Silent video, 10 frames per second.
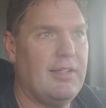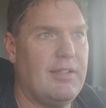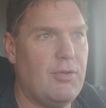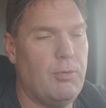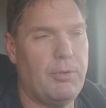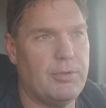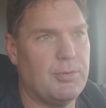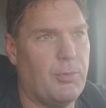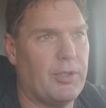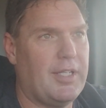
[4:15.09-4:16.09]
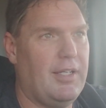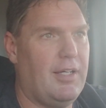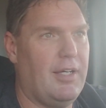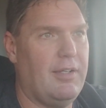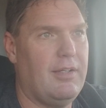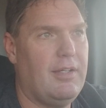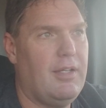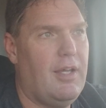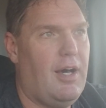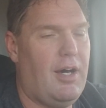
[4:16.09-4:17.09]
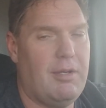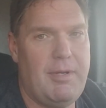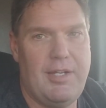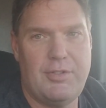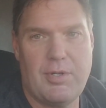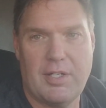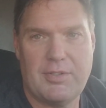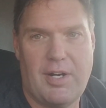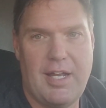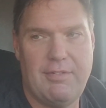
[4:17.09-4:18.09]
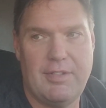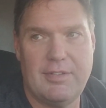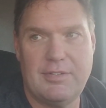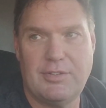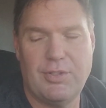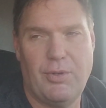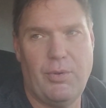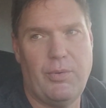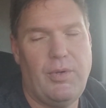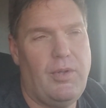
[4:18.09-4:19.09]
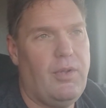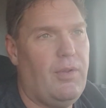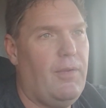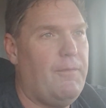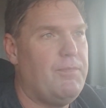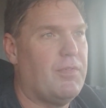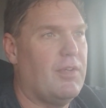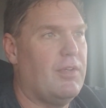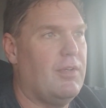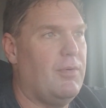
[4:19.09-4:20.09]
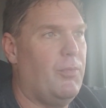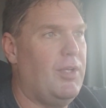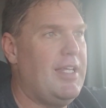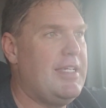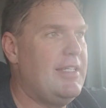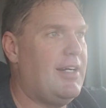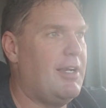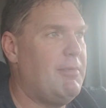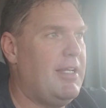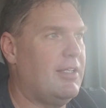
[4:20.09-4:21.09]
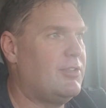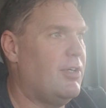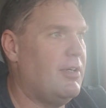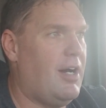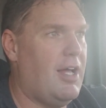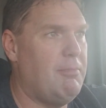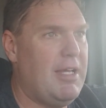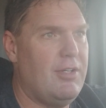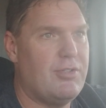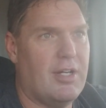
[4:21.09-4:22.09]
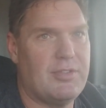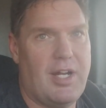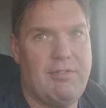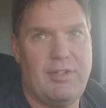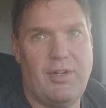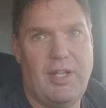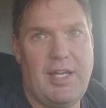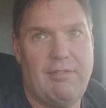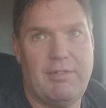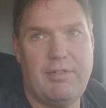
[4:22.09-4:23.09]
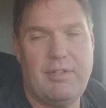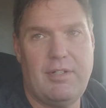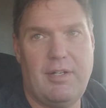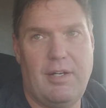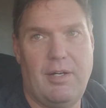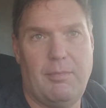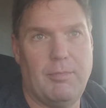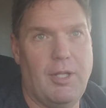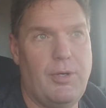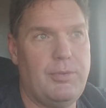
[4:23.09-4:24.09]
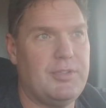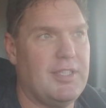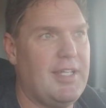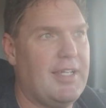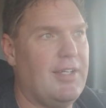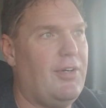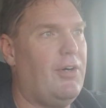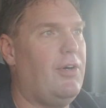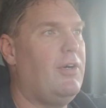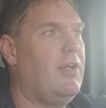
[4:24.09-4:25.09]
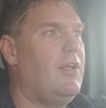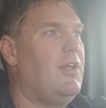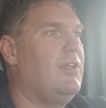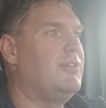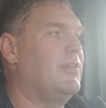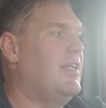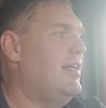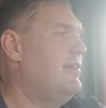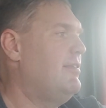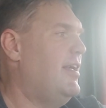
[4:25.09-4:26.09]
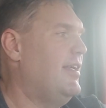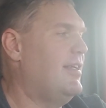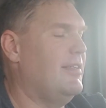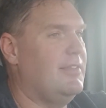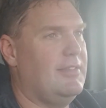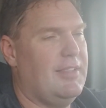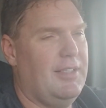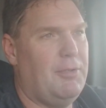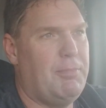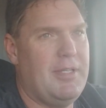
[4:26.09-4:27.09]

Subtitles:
Uber's working on automated truck driving, so when they get automated truck driving, they'll have loads that they can haul. So kind of a little